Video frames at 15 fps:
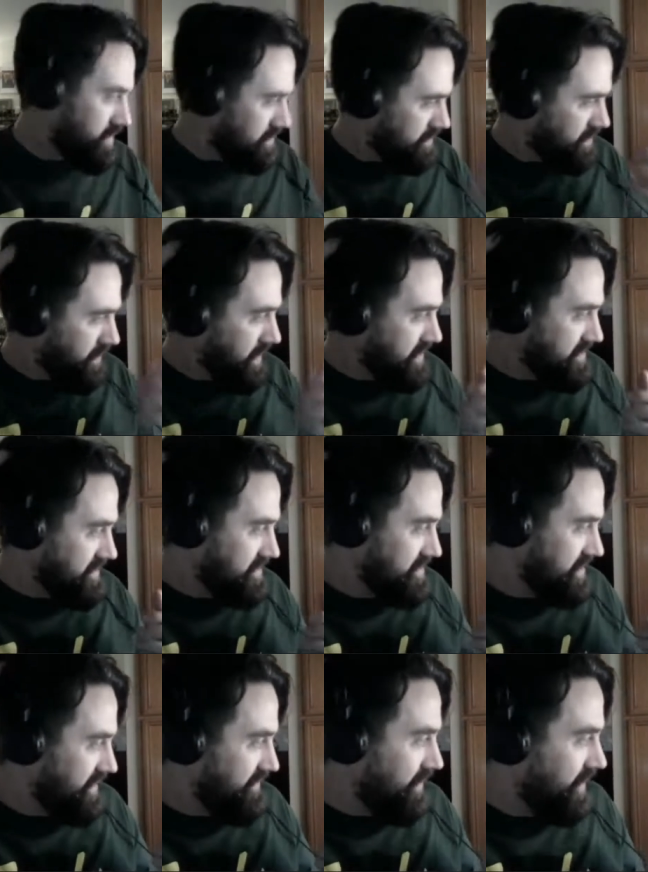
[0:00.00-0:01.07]
crazy
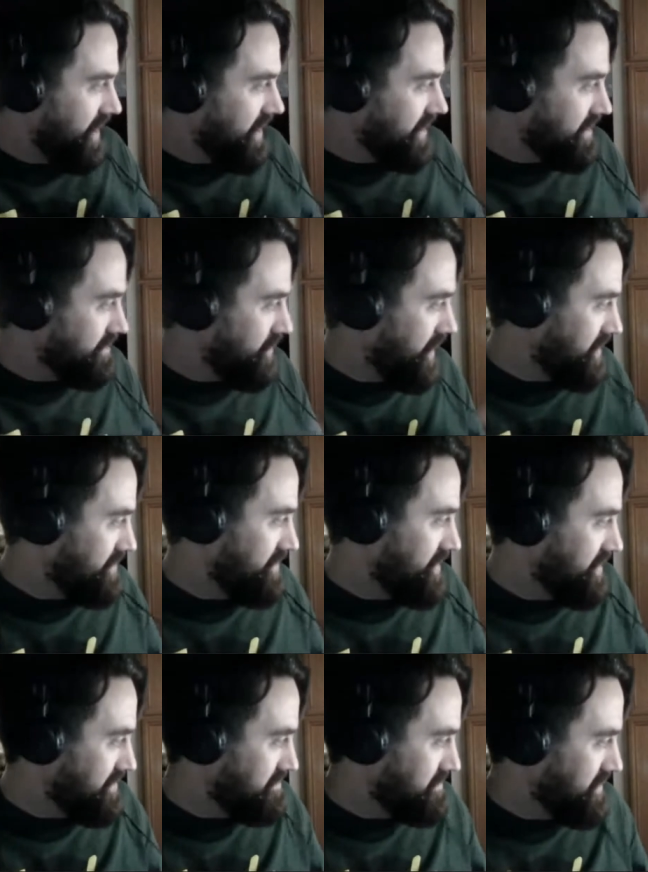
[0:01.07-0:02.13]
stuff already, why do you
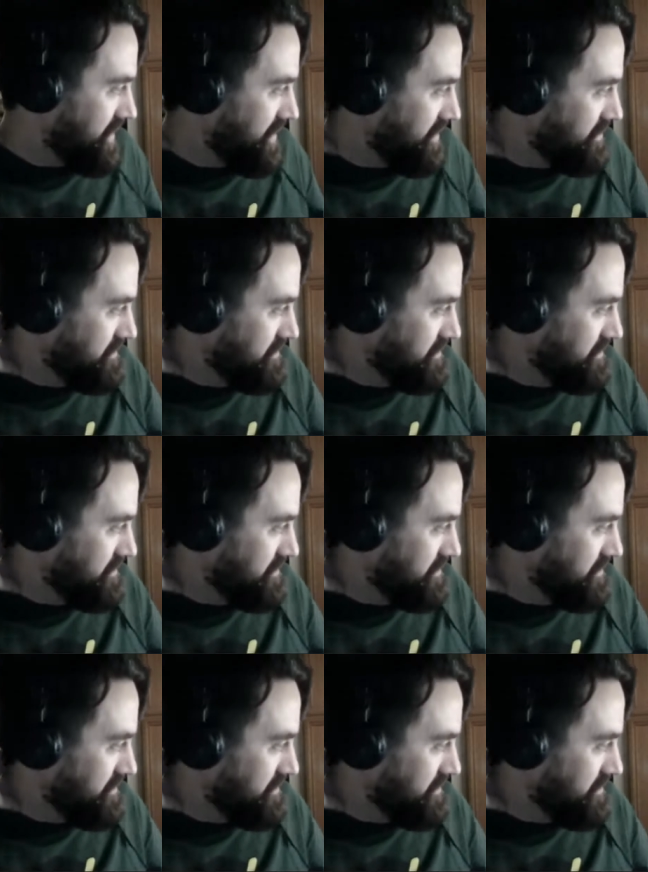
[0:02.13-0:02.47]
need, you know?